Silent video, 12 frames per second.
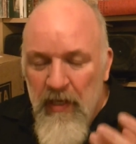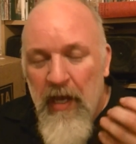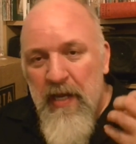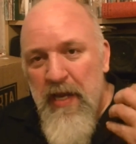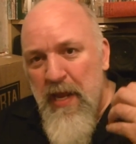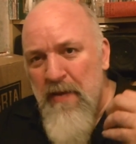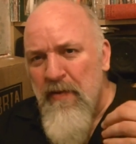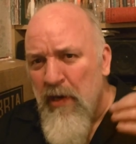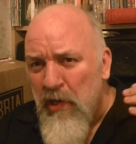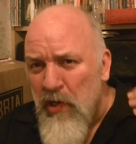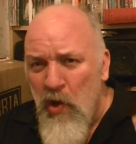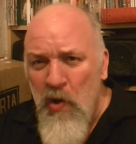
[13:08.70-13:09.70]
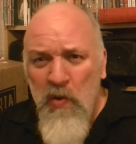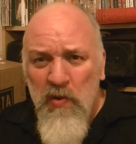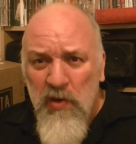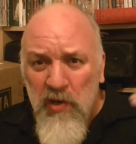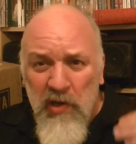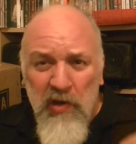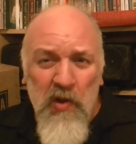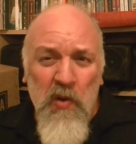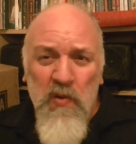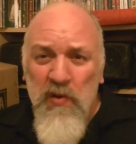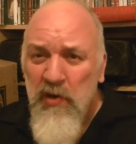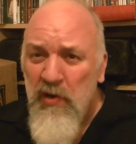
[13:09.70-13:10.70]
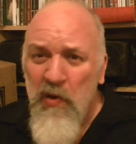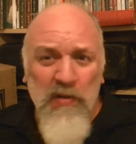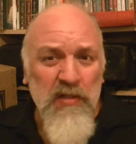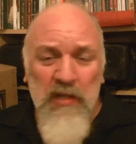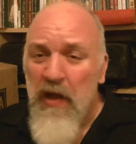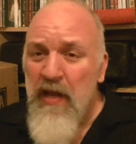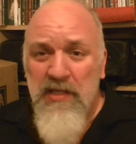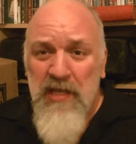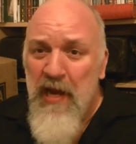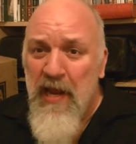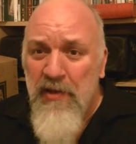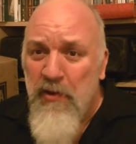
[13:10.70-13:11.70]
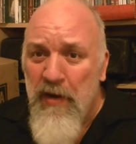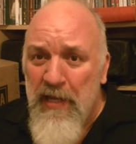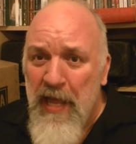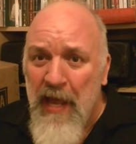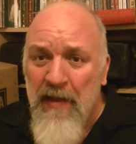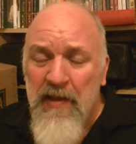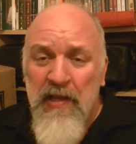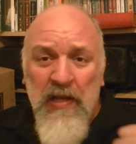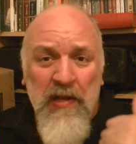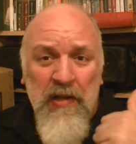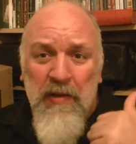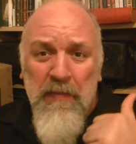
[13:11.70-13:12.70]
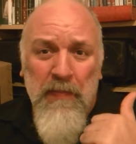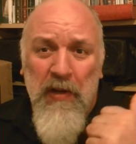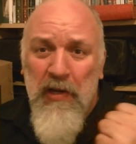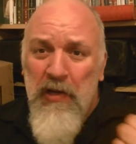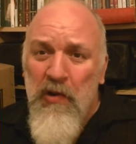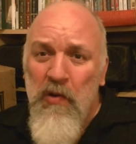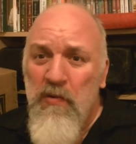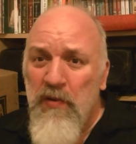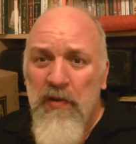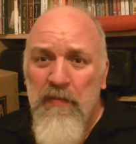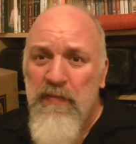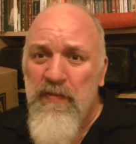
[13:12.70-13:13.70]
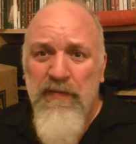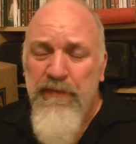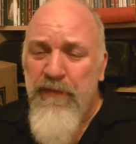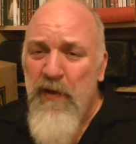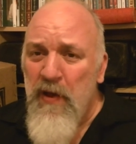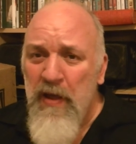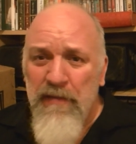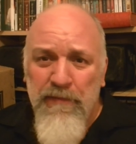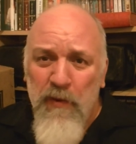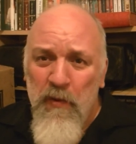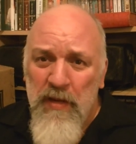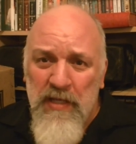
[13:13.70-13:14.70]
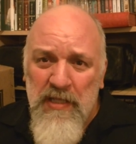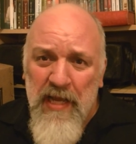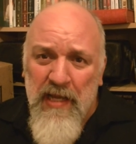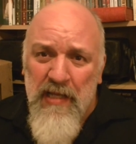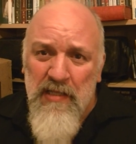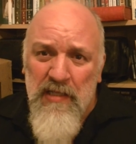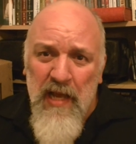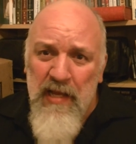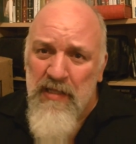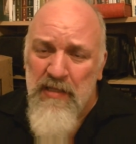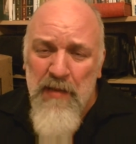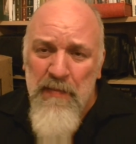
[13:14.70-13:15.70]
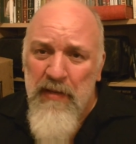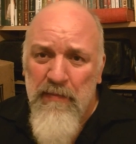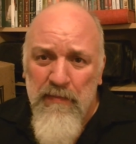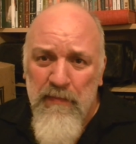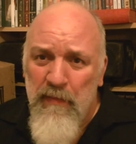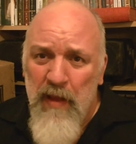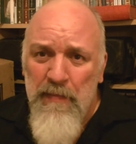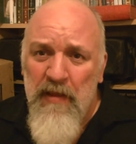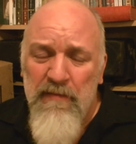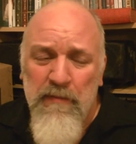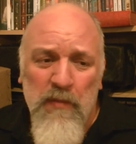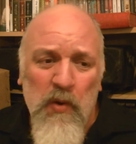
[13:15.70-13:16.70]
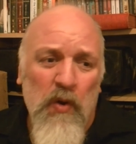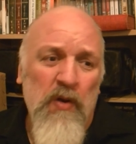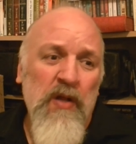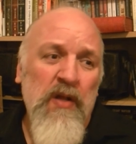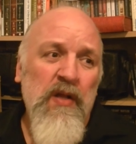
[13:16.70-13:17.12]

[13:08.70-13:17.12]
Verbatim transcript: And then long, long, long, I still ain't got it yet. But a long 30, 40 seconds later, something maybe even more,